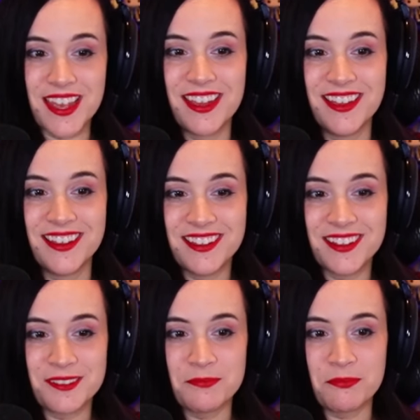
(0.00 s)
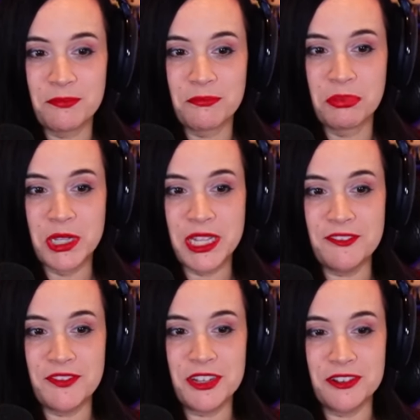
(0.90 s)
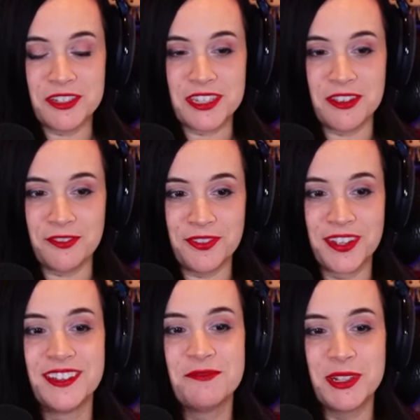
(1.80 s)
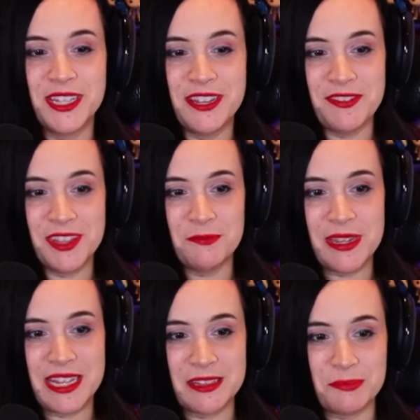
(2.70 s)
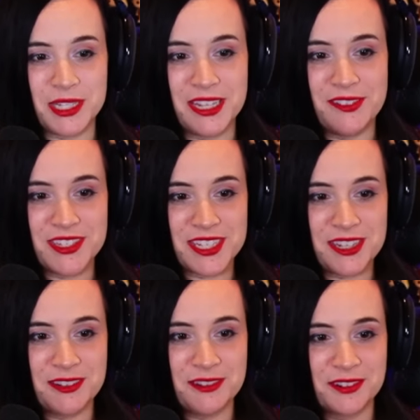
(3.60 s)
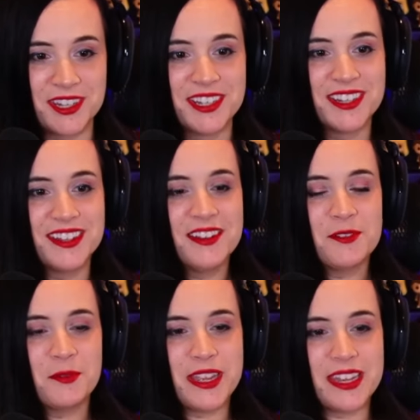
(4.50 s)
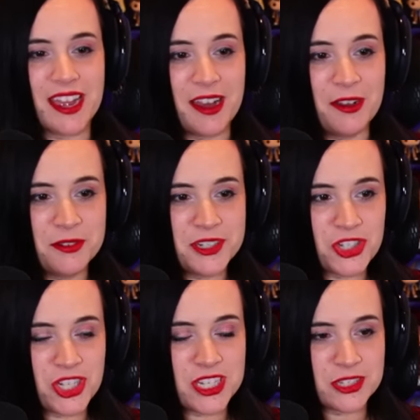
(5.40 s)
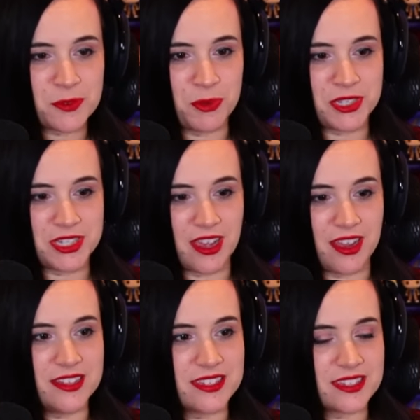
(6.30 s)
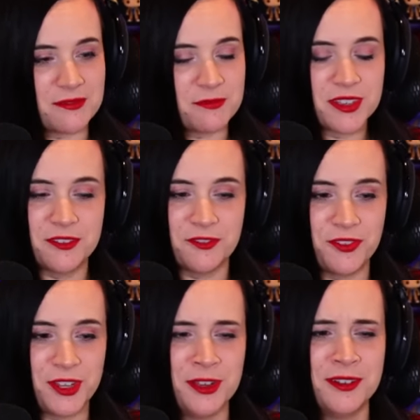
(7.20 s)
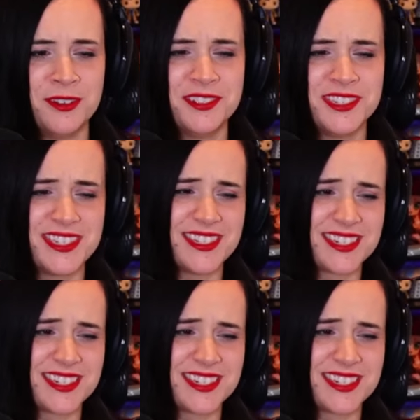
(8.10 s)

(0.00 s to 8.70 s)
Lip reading: Believe in yourself. Believe in the me that believes in you. Wait, how is she supersized? I'm confused.